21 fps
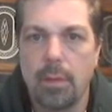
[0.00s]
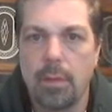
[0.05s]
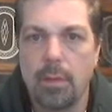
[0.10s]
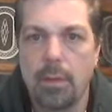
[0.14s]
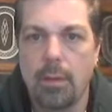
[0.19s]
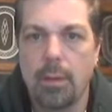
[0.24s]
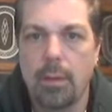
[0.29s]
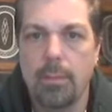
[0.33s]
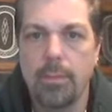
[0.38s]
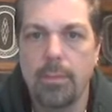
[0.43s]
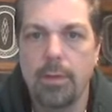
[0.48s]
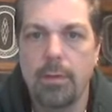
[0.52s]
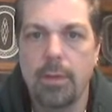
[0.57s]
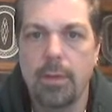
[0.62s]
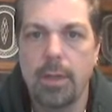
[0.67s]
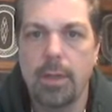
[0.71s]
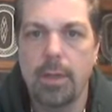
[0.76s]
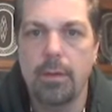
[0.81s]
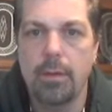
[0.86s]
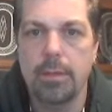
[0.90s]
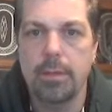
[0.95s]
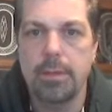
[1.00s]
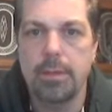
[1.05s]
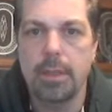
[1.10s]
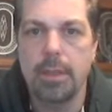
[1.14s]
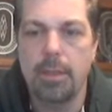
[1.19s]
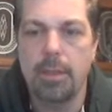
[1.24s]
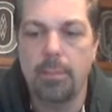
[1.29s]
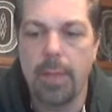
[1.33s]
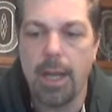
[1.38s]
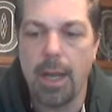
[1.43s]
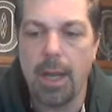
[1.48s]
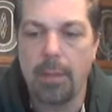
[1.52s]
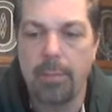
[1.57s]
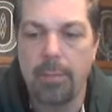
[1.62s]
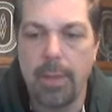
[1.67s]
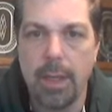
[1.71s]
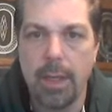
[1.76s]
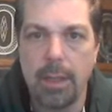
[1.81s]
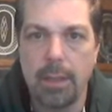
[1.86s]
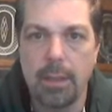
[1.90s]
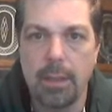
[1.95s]
And all I'm doing here is hitting the back
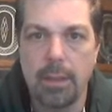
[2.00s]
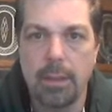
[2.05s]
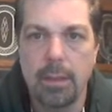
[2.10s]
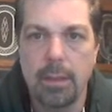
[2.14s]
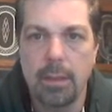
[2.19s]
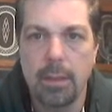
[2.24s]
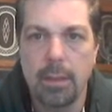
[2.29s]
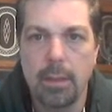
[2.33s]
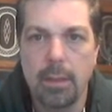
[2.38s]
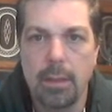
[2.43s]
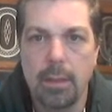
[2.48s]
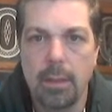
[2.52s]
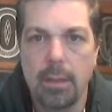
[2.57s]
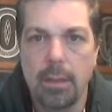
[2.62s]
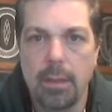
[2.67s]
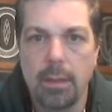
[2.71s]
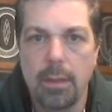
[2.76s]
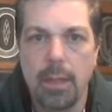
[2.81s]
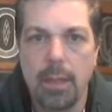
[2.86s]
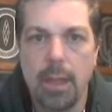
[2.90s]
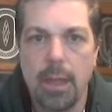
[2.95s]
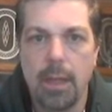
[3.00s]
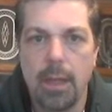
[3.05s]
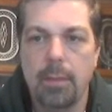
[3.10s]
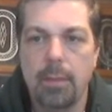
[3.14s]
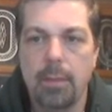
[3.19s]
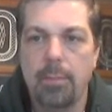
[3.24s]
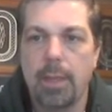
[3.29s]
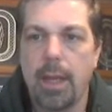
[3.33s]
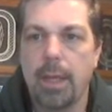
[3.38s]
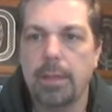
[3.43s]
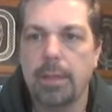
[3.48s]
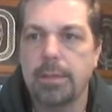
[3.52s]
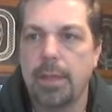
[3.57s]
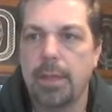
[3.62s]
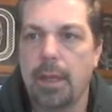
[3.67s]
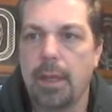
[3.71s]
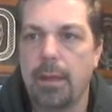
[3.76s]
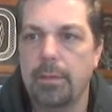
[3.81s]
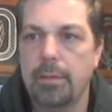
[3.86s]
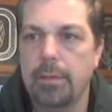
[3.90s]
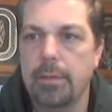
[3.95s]
button. Okay, and it backs
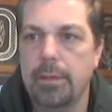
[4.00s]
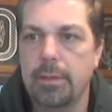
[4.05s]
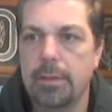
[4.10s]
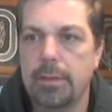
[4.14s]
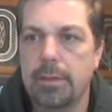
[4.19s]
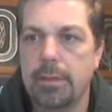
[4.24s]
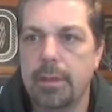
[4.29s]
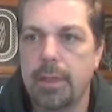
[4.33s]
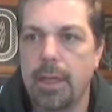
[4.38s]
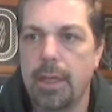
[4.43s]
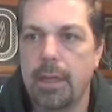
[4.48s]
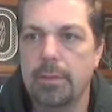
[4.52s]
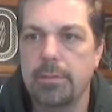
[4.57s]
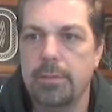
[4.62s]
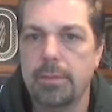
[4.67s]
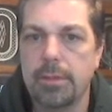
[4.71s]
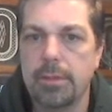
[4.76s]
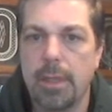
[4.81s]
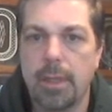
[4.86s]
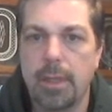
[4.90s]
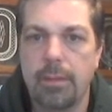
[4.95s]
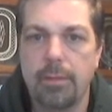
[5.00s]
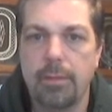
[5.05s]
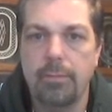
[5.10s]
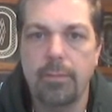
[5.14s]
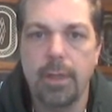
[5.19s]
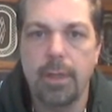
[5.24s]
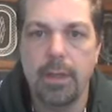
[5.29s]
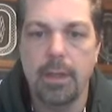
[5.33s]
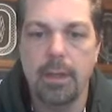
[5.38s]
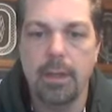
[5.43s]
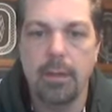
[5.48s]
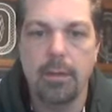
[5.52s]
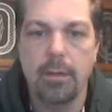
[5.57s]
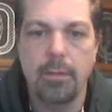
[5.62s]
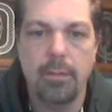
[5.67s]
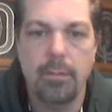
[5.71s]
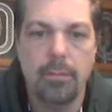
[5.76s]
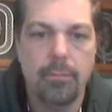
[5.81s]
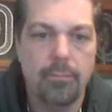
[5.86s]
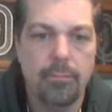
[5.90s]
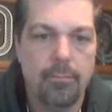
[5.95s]
out and just cancels out the video.